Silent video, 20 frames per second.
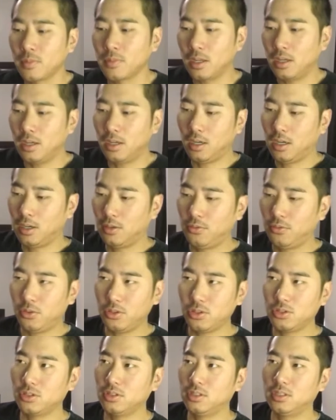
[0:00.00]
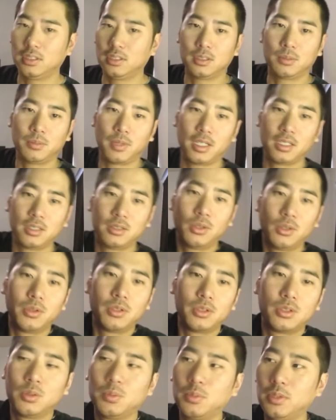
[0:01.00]
Uh, fortunately, somebody sold
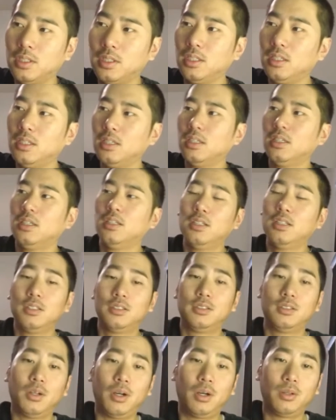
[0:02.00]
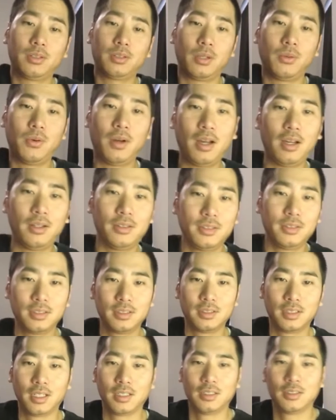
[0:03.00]
it to me, so I was like, "Wow, this
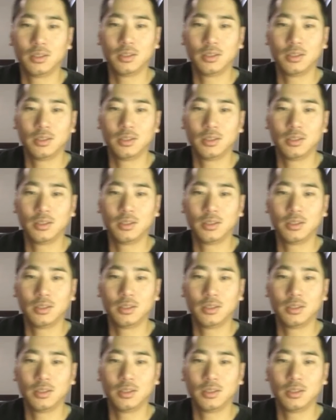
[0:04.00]
is nice."